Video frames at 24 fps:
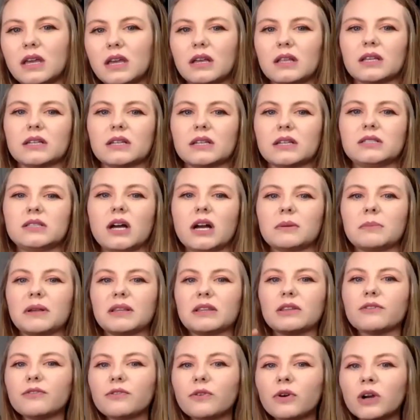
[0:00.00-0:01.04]
like talking about
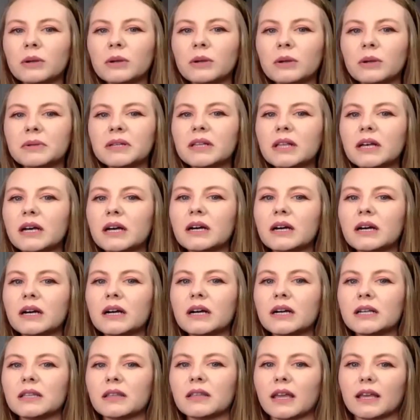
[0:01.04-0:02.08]
the formula
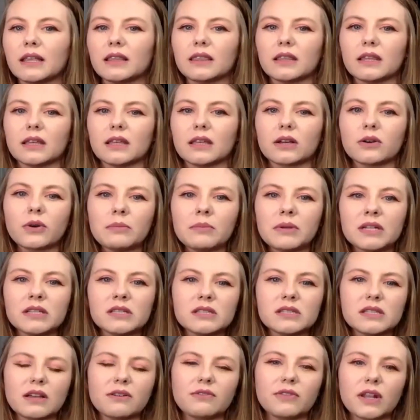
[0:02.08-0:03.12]
and like the equipment and
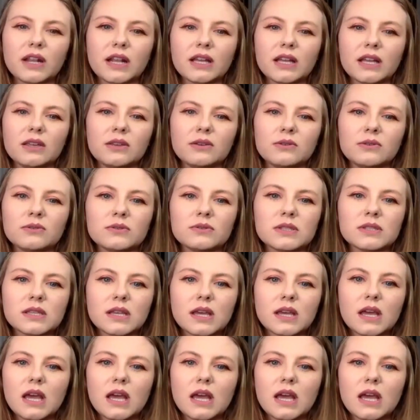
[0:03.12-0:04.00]
stuff that I use.